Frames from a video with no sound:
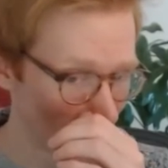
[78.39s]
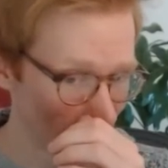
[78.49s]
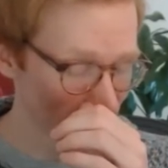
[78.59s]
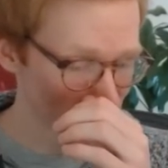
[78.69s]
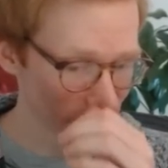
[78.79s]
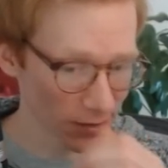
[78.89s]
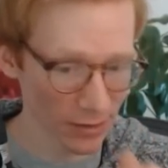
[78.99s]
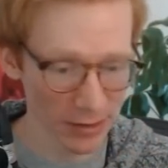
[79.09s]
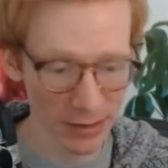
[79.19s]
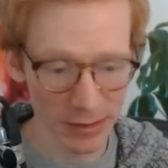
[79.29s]
think
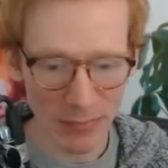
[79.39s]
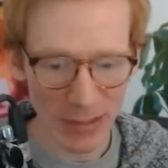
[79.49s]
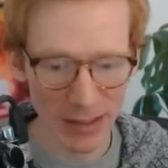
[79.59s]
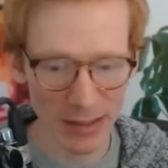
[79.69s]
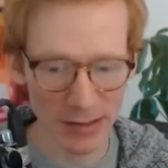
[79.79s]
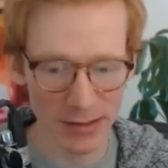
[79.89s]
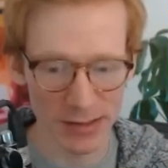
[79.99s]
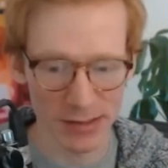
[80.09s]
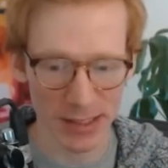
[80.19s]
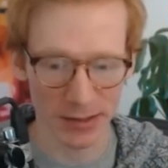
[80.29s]
Sera
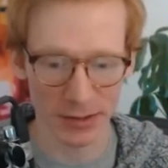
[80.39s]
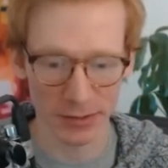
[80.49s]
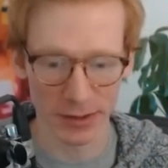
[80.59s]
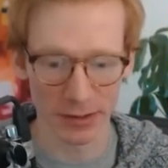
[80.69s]
is technically